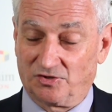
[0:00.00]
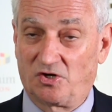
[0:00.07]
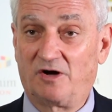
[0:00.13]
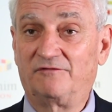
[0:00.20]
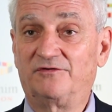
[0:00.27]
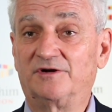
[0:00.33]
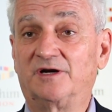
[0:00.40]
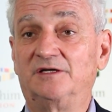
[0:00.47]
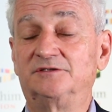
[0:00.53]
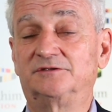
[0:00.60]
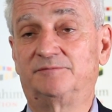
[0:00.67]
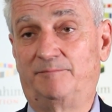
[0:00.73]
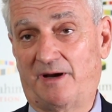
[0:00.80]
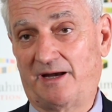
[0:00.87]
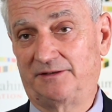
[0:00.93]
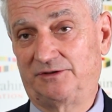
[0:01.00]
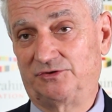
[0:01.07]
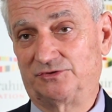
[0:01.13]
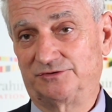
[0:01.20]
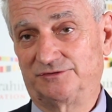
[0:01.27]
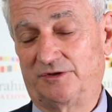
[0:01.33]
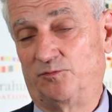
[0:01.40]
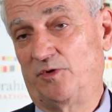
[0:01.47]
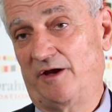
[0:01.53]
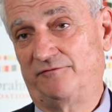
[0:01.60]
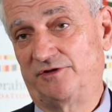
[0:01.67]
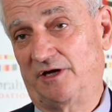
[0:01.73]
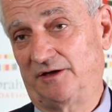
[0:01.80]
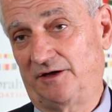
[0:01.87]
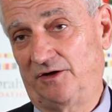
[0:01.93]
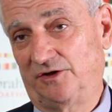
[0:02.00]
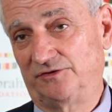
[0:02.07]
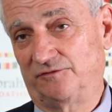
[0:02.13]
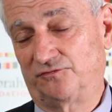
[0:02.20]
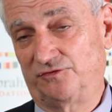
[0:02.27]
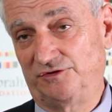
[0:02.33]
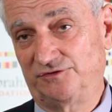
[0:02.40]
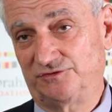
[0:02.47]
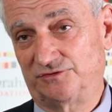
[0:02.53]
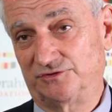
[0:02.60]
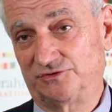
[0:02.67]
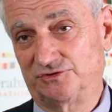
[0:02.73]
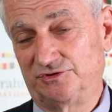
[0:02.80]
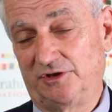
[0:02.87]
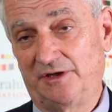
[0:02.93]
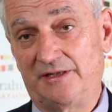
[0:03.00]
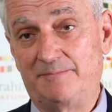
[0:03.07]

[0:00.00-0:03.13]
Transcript: Governance matters, and we have done a lot of research.